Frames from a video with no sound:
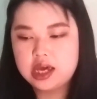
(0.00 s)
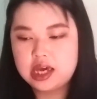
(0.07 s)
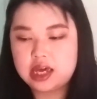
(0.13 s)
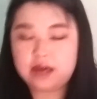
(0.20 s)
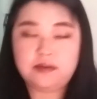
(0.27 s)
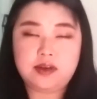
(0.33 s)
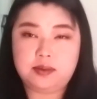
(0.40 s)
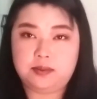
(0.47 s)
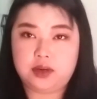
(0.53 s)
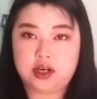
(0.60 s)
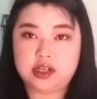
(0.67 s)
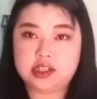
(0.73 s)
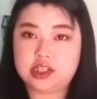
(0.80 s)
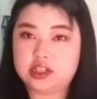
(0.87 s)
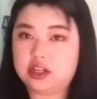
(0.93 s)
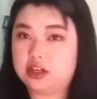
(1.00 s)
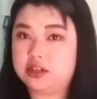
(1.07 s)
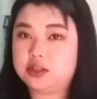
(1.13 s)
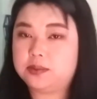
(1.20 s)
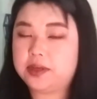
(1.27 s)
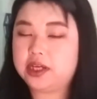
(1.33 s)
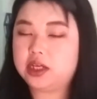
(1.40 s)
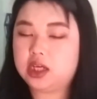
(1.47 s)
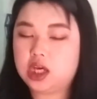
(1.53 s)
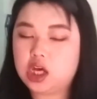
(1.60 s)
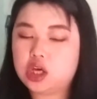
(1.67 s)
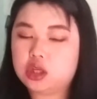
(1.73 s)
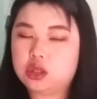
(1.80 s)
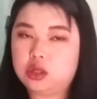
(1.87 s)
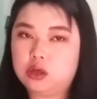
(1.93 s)
If it burns and turns pink,
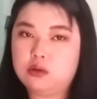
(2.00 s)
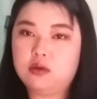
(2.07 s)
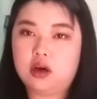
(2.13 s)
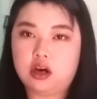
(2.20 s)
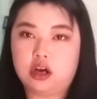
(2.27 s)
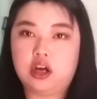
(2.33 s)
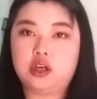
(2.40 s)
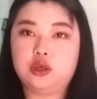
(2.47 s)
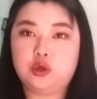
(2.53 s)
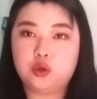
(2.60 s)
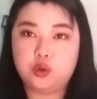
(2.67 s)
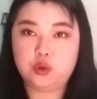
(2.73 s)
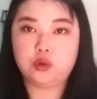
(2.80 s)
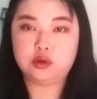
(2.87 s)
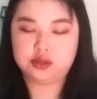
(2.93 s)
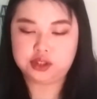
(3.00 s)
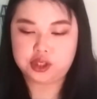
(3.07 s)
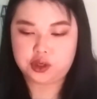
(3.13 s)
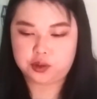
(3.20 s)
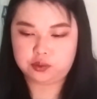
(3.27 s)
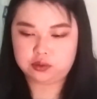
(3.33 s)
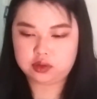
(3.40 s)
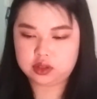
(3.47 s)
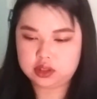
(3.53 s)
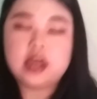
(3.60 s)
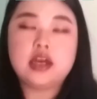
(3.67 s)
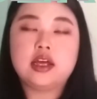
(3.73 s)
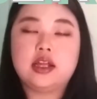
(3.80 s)
you are cool toned.